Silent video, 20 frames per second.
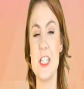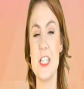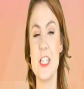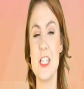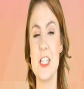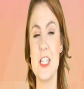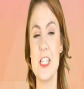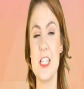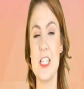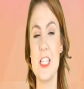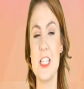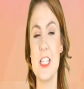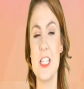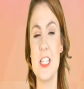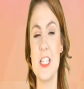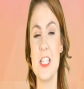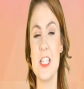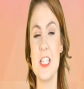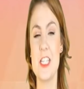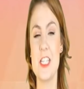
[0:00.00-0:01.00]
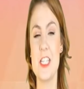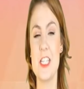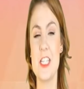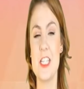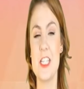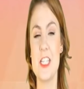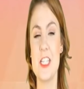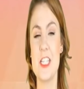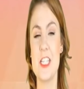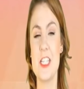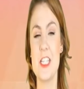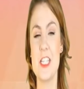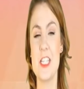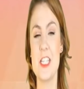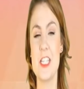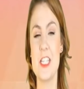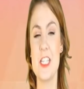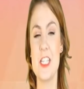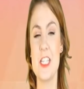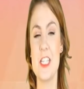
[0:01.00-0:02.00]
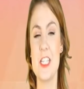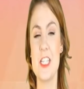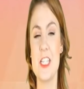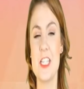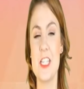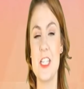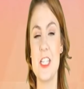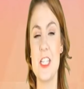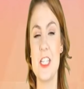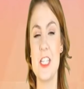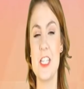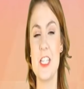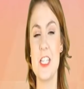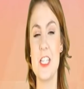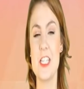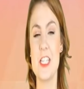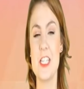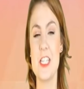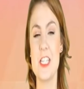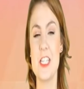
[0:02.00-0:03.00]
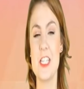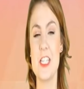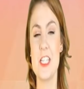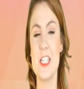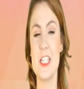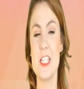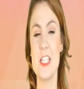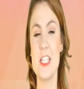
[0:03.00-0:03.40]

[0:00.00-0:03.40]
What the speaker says: No words are spoken by the person on screen.